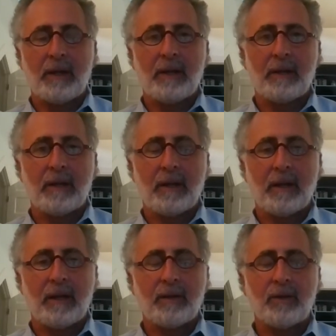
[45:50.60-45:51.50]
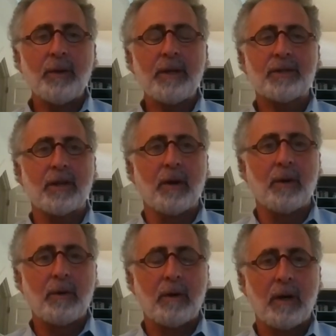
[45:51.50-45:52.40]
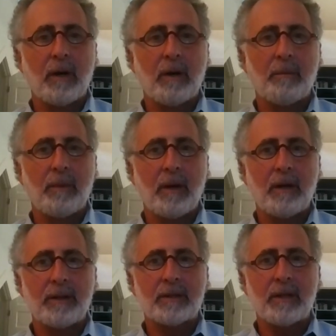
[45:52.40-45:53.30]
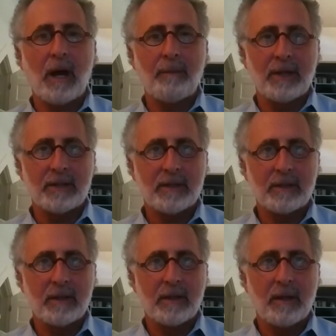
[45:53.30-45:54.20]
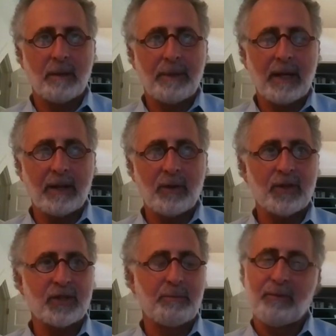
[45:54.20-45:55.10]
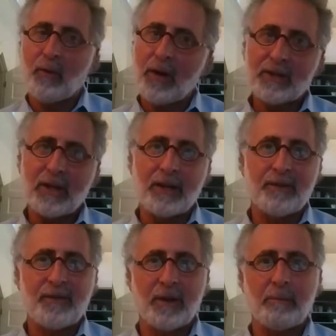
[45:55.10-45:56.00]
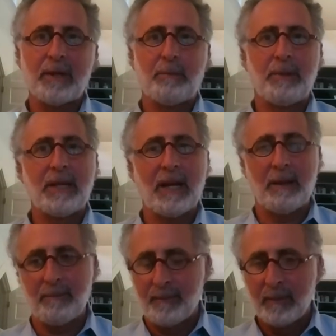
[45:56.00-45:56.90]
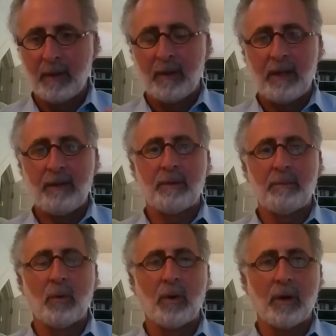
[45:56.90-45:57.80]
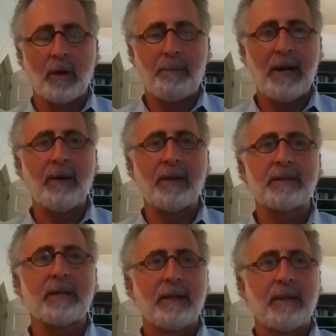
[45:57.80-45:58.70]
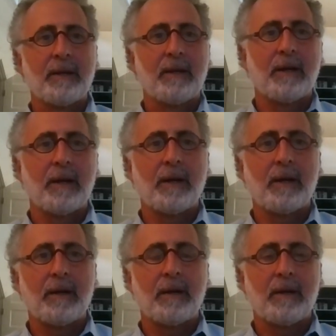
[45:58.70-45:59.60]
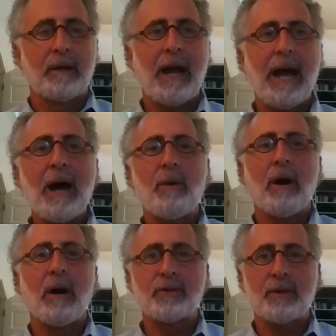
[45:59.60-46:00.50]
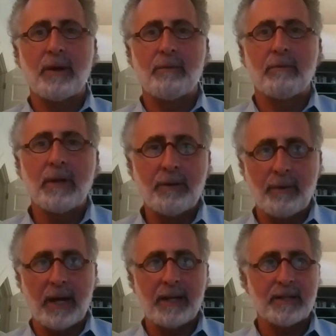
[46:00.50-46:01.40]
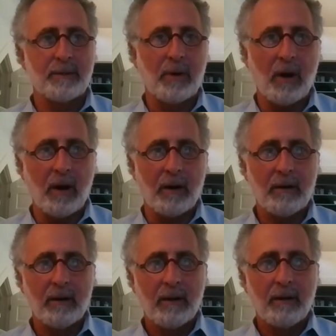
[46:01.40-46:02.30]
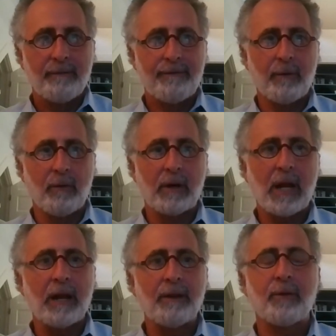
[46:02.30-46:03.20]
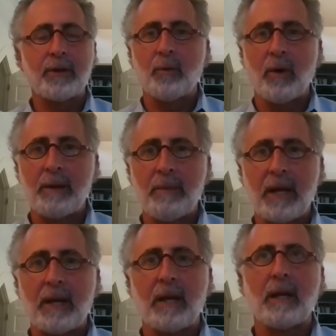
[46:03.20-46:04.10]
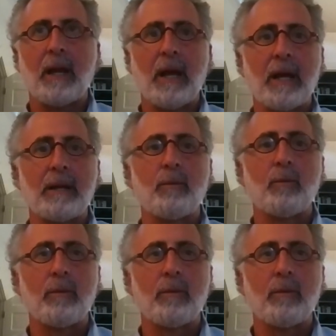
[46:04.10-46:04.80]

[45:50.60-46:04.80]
In doing so, it's obvious. I mean, I knew this before I saw the film, but it became even more apparent how André really raised the bar for California winemaking and